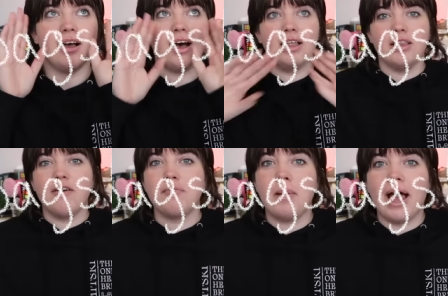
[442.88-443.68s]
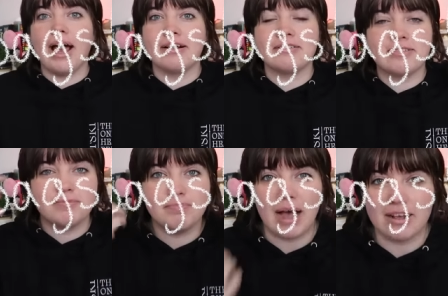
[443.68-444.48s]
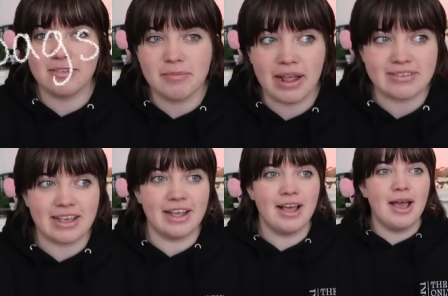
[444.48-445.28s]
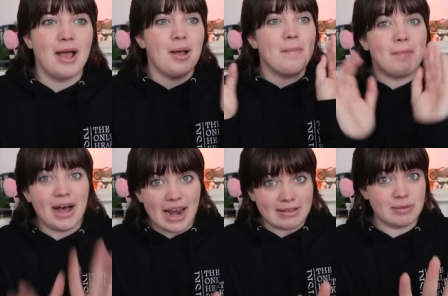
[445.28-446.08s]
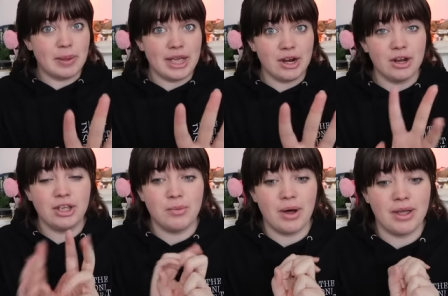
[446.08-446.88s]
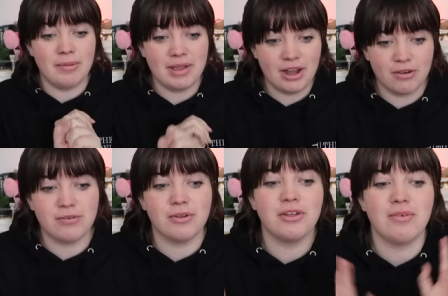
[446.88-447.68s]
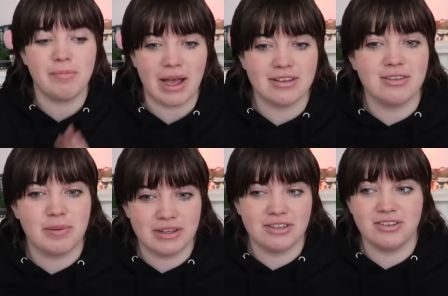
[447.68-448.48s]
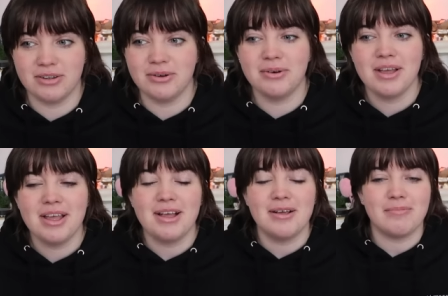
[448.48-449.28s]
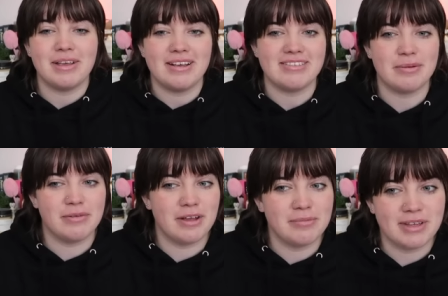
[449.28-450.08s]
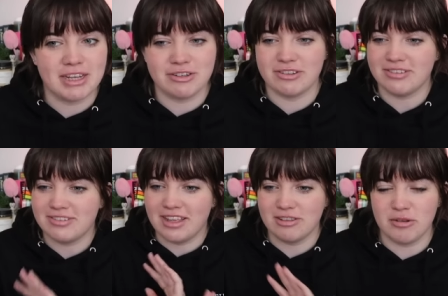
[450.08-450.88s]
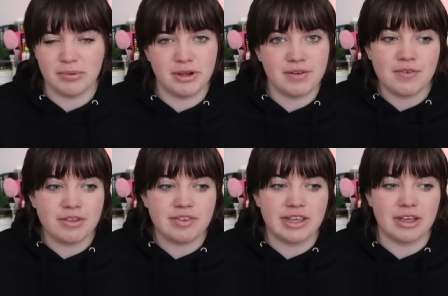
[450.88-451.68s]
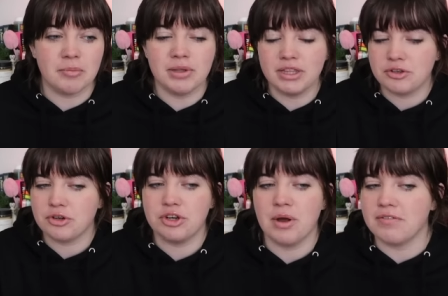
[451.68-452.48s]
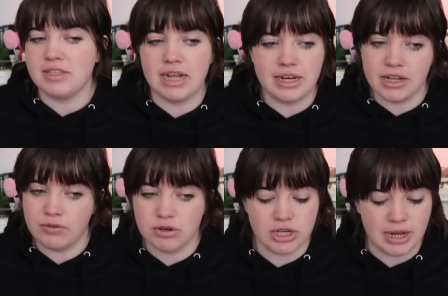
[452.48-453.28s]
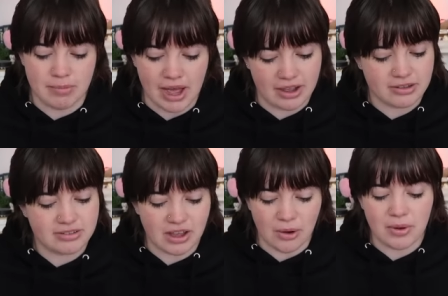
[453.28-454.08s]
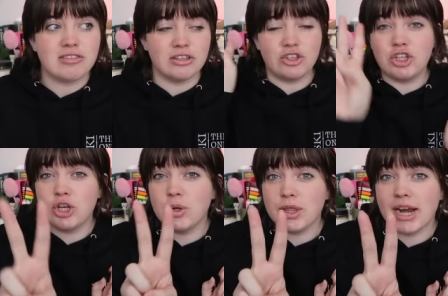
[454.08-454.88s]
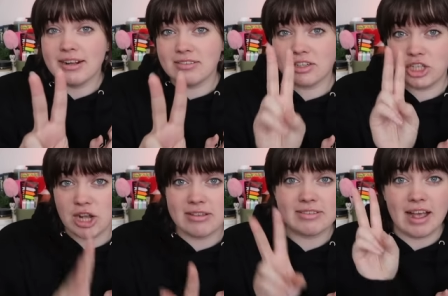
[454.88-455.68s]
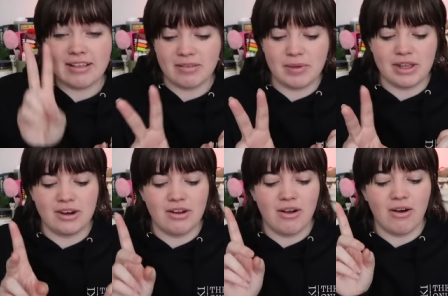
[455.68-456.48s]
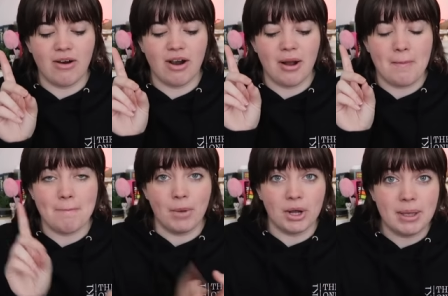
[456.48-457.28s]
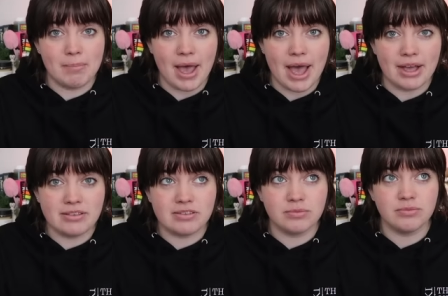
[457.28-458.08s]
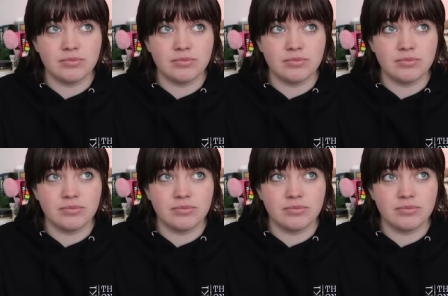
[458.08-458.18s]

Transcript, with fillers: I love bags. Bags are amazing. But as a beginner, you want to be careful of what bags you pick to do, because some of them can just get super confusing and completely turn you off to the idea of crocheting a bag. So the two that I suggest as a beginner are market bags.